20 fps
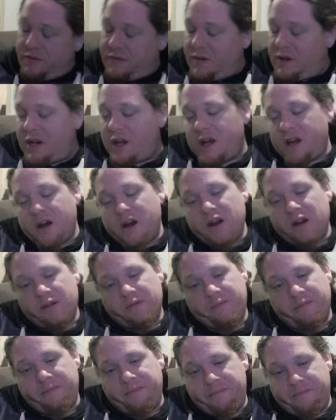video
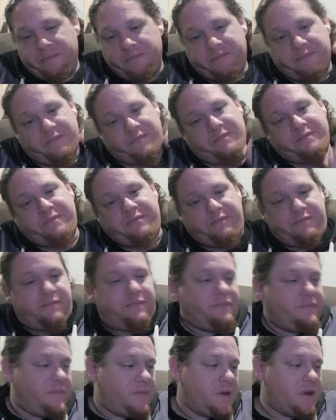
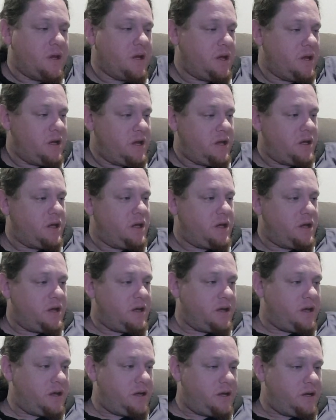
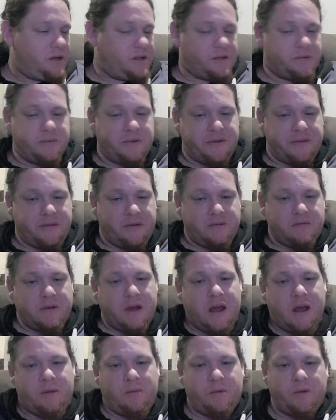is a bit of a
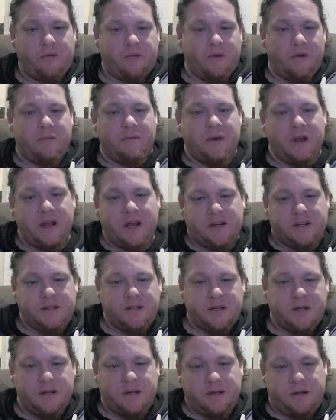ramble from me to
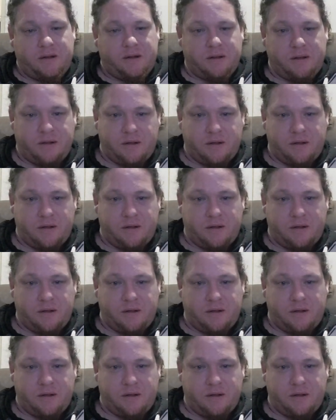you.